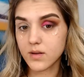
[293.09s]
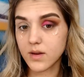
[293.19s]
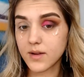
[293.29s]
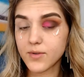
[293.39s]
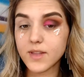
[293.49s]

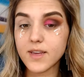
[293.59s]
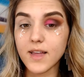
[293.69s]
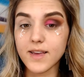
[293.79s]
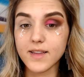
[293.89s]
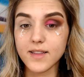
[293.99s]
I really
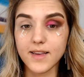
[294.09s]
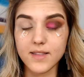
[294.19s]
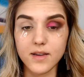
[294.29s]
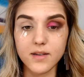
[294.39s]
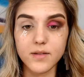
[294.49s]
like it like
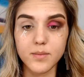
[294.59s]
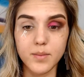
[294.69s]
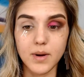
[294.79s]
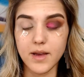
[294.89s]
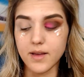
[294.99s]
this,
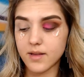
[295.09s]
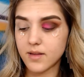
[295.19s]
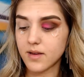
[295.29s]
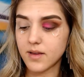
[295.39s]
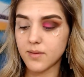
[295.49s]
but
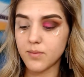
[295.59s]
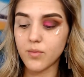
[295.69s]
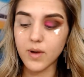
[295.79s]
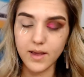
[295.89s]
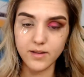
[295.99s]
I am
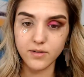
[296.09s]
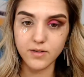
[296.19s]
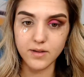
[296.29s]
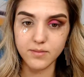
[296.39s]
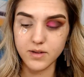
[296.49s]
way too
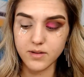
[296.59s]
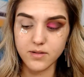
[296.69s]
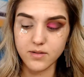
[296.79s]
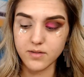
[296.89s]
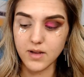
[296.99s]
tempted and
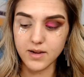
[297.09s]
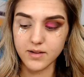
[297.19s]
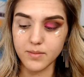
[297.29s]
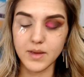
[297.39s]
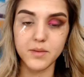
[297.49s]
just not going
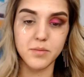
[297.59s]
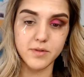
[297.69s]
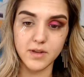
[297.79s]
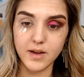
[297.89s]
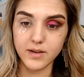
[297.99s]
to be able to
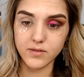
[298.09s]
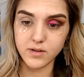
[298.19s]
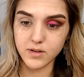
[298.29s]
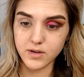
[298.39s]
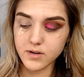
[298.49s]
not use the
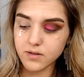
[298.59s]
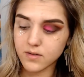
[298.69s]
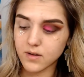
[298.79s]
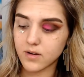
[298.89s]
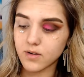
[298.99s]
glitter.
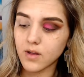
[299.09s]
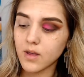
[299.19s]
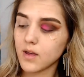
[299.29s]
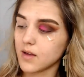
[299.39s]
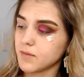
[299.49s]
So
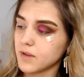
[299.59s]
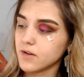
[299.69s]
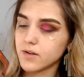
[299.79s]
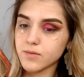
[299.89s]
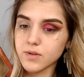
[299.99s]
I'm going to
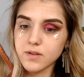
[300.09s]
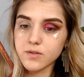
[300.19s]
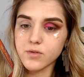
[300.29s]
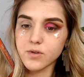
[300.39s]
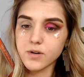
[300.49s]
go in with this
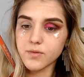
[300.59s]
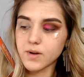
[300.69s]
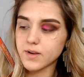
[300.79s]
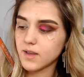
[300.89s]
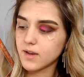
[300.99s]
corner
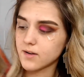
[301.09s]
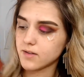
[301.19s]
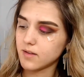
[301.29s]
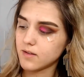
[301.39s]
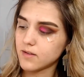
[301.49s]
one here.
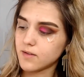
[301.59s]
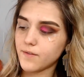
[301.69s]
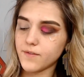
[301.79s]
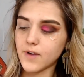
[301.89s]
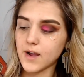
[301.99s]
This is
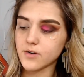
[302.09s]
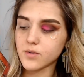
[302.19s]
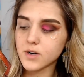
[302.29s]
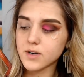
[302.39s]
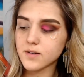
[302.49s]

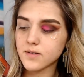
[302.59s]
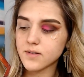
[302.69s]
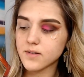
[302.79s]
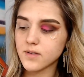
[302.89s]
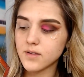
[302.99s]

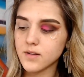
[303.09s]
Fireworks.